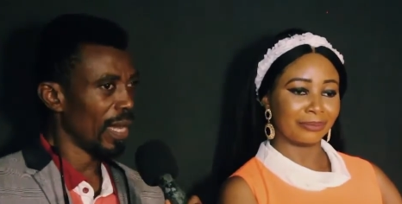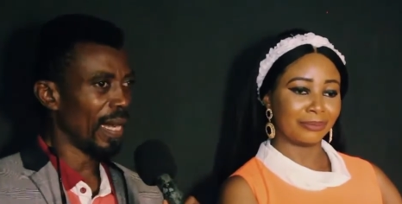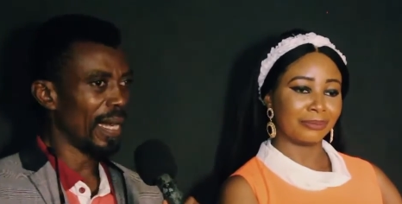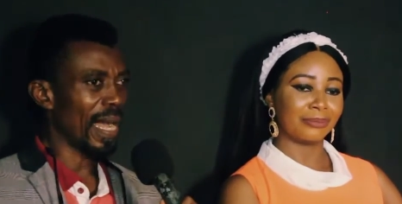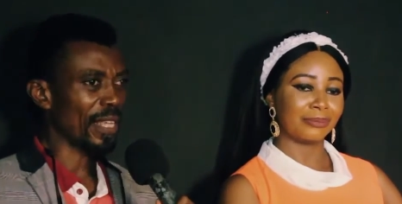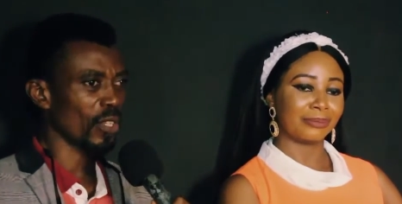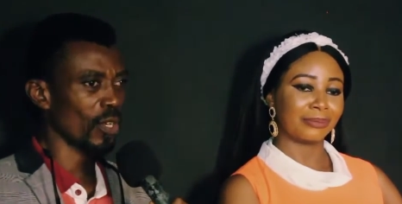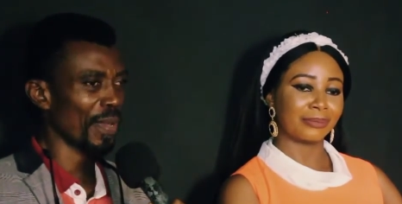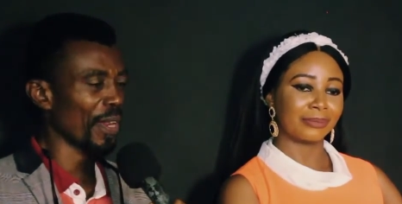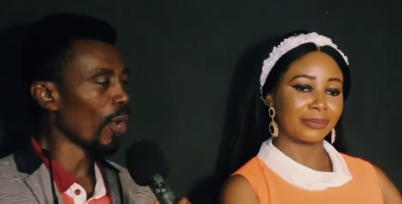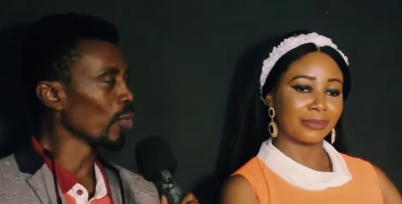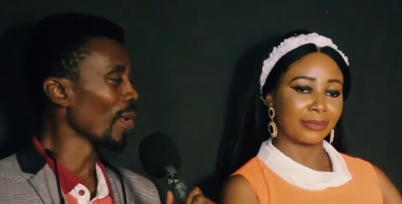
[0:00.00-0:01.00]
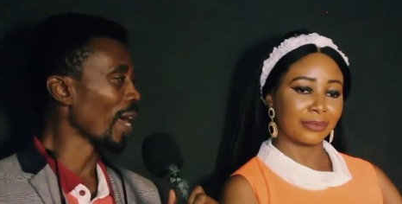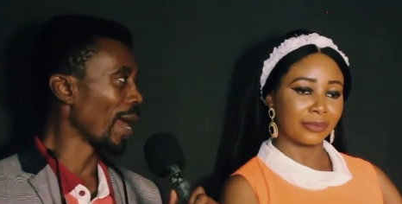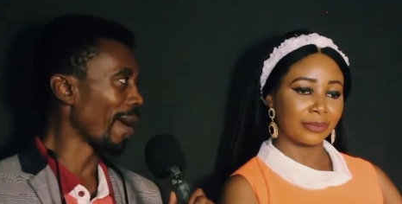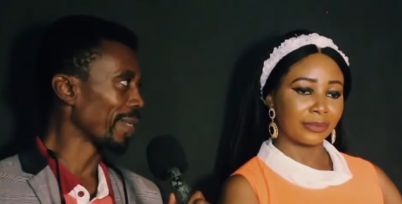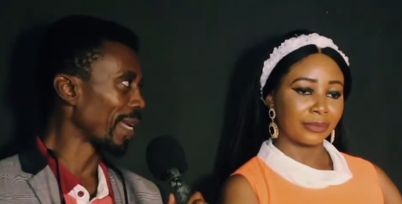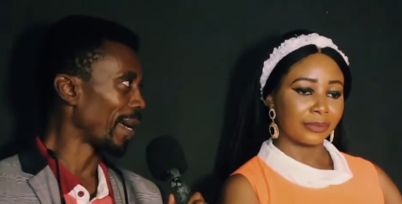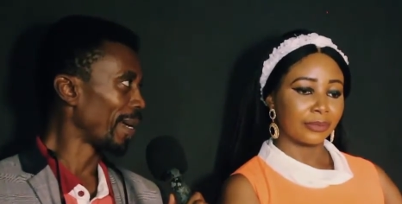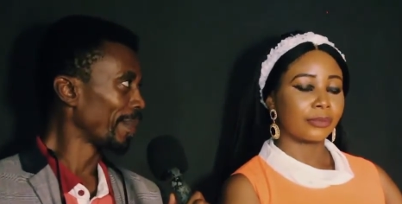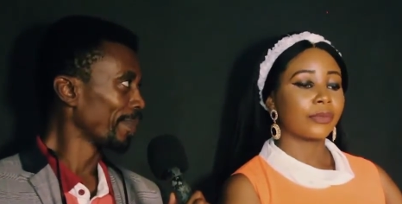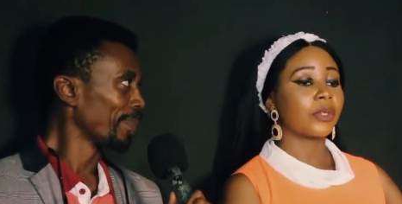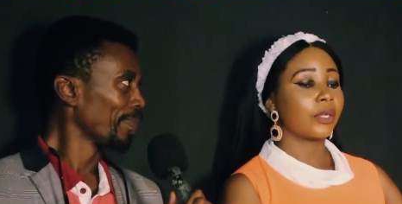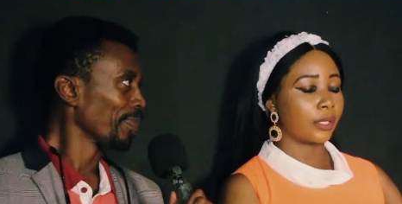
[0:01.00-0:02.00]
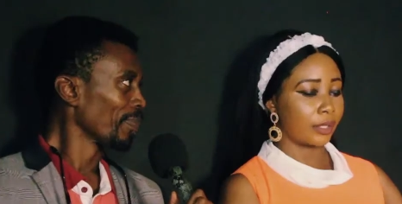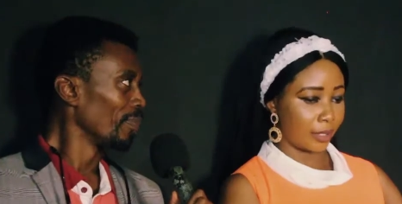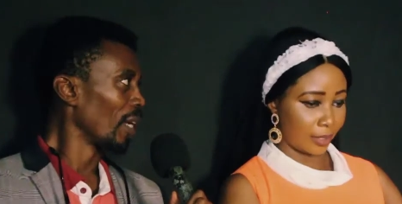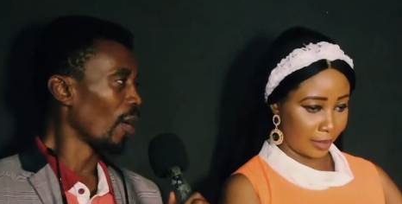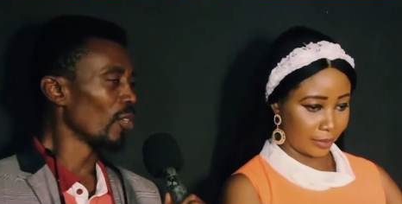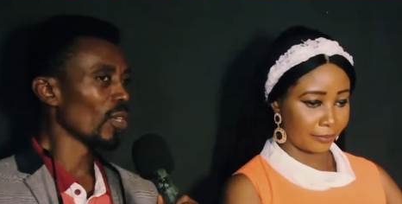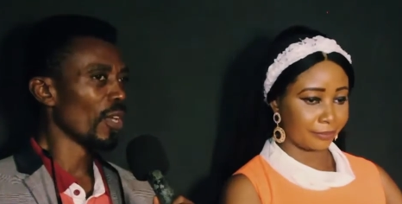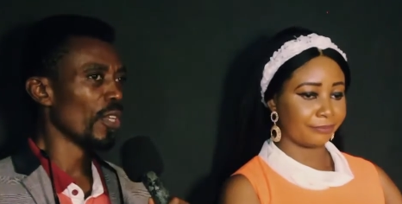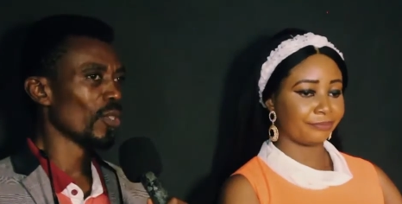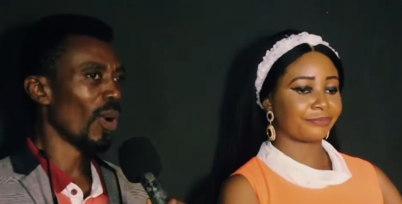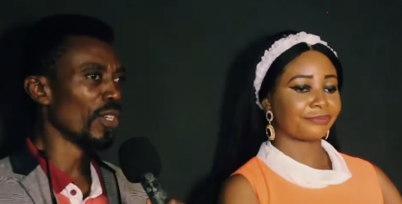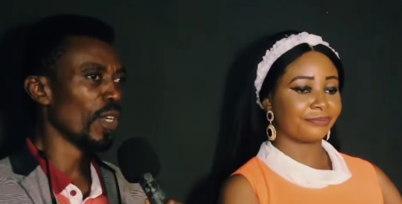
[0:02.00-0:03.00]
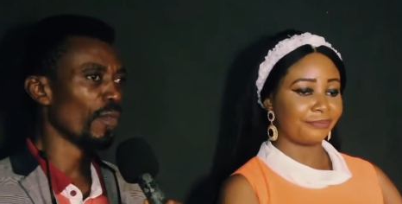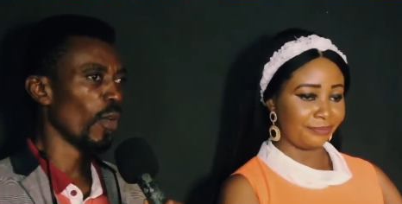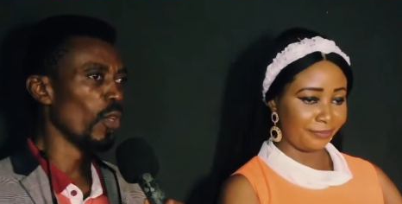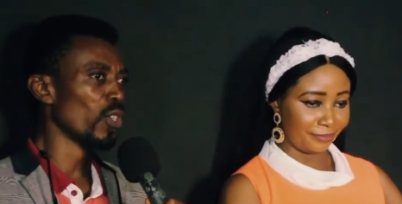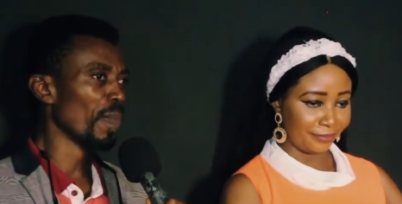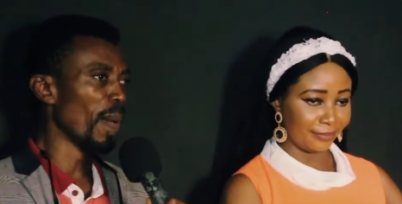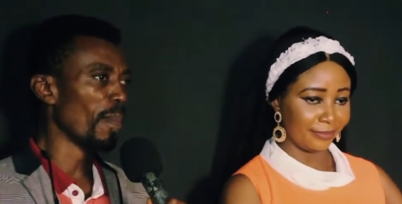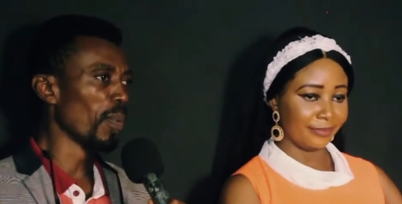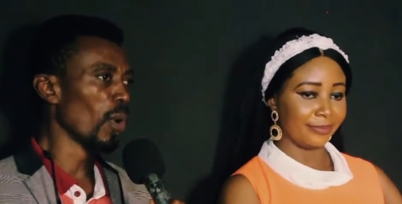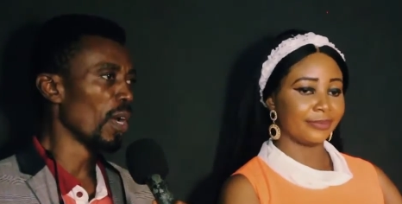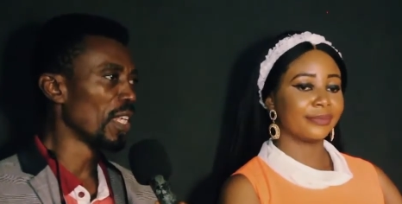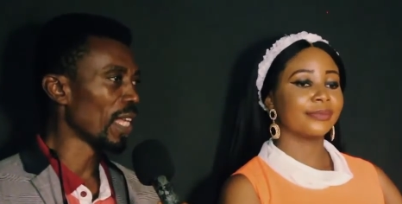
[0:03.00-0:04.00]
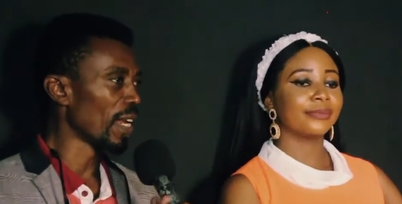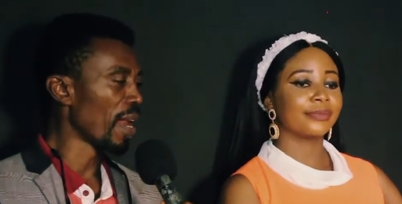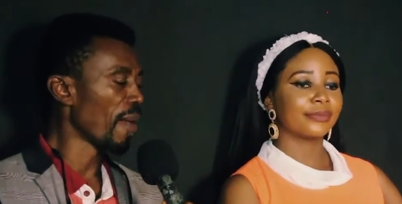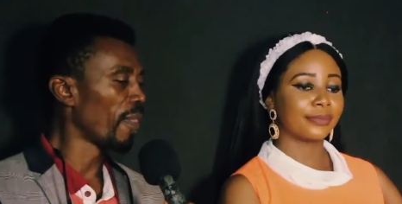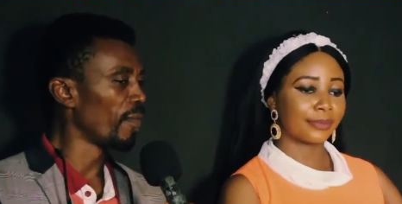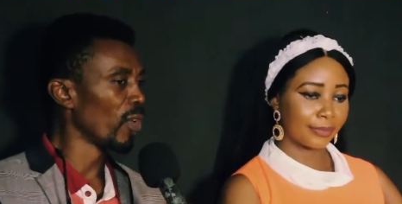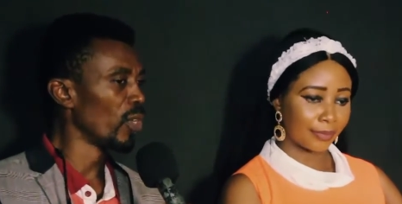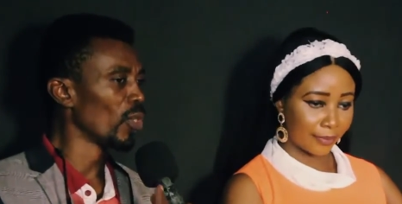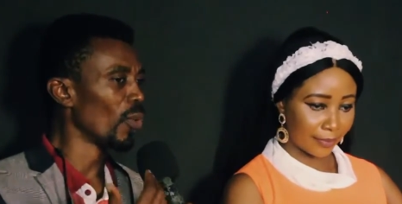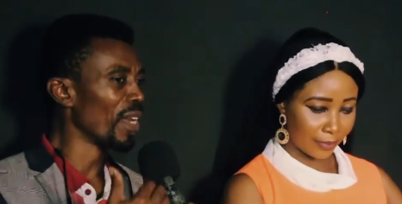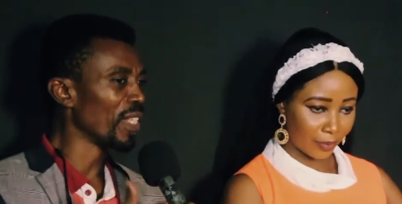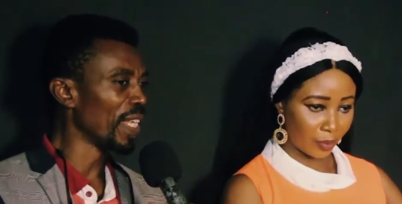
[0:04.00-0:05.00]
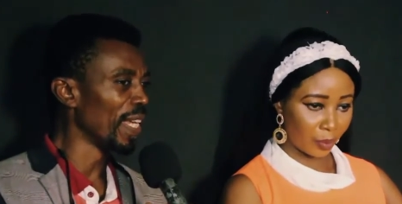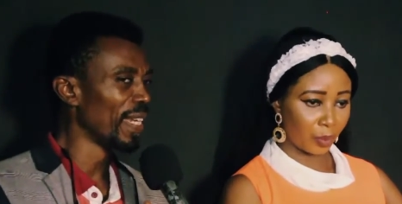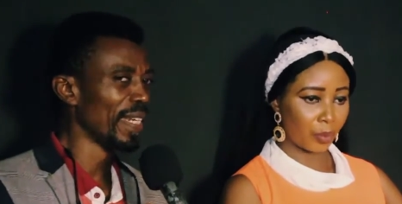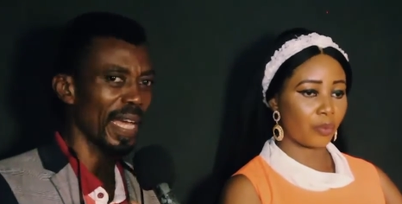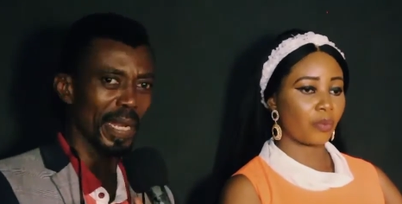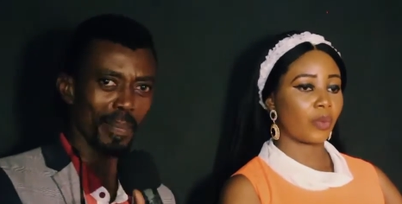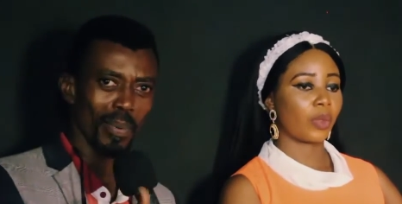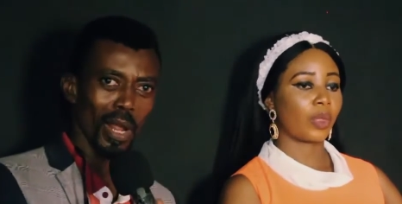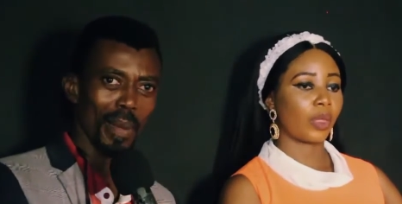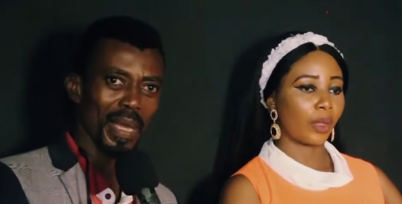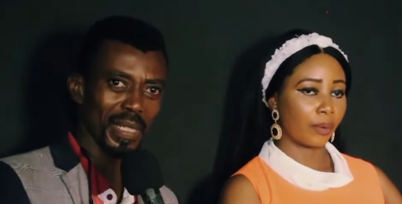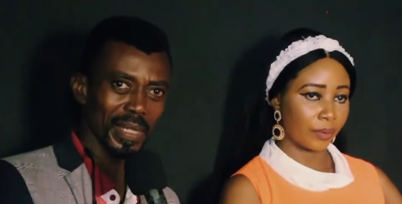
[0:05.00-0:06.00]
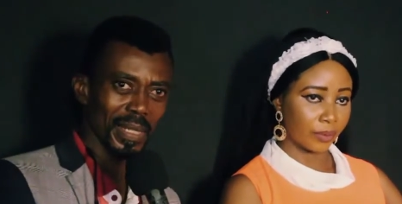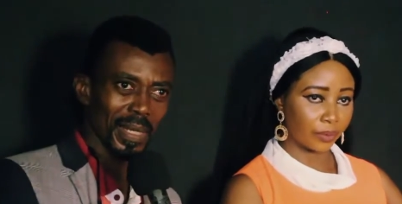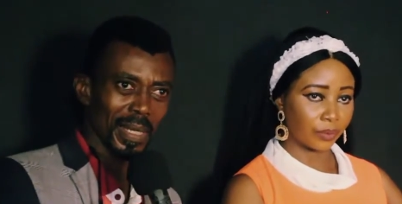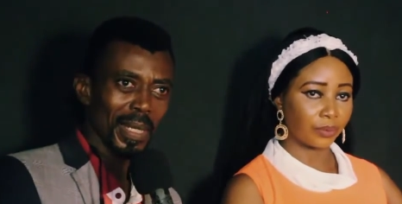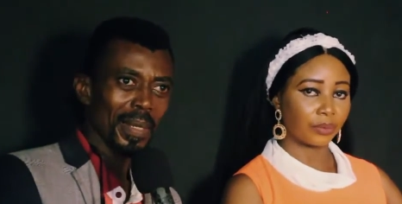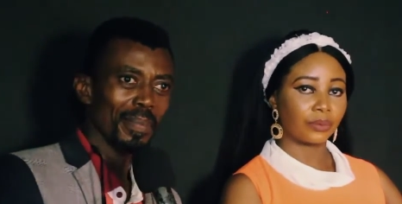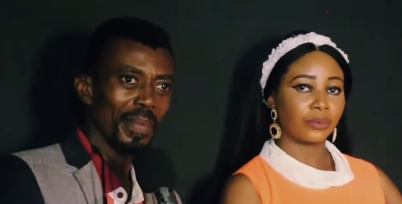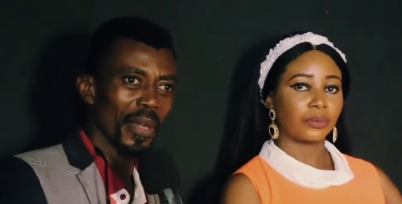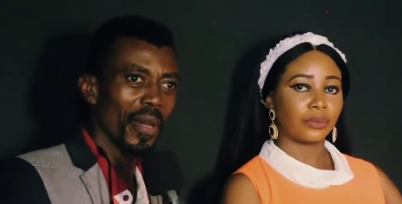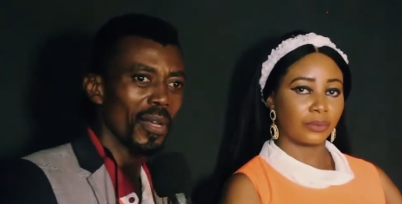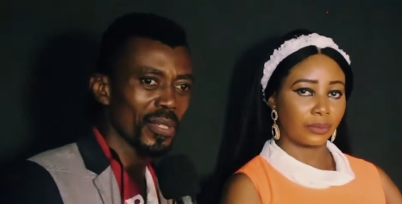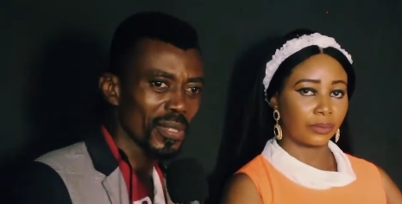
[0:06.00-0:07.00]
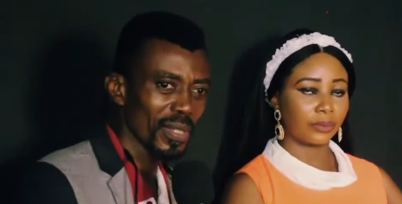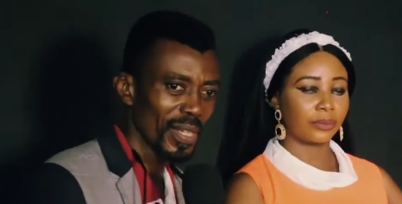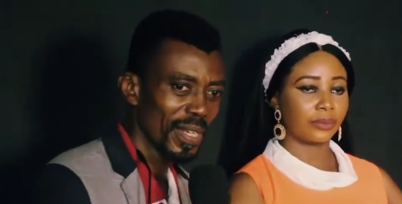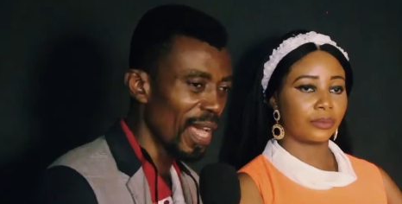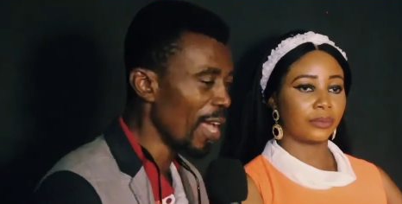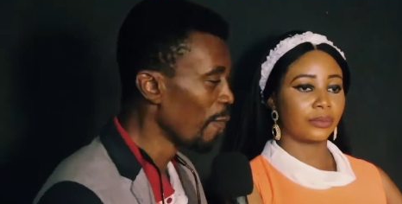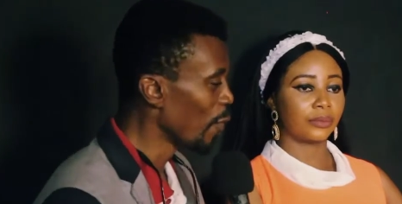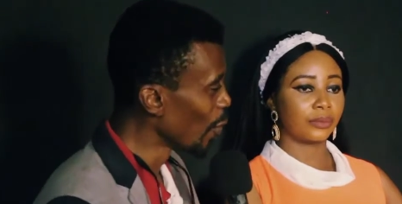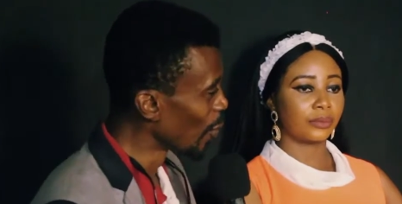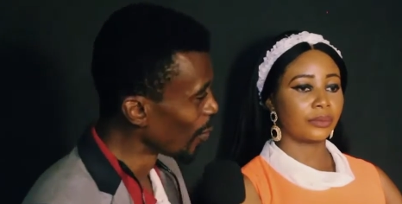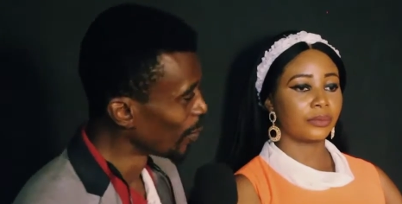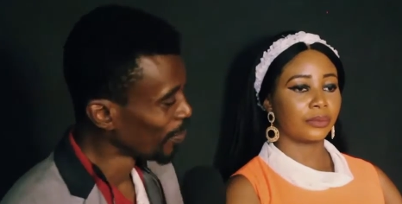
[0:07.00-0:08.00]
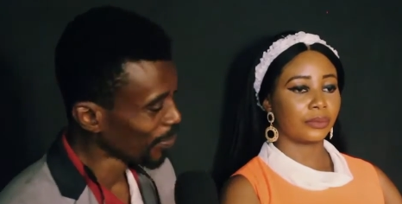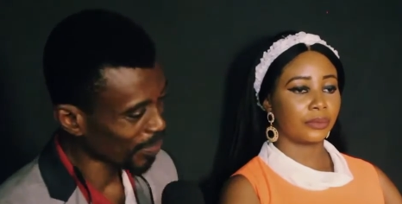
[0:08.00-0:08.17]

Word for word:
Speaker 1: uh, has to do with also character. Because it's one thing for you to be employed, it's another thing for you to retain that employment. Yes. Because yeah, if you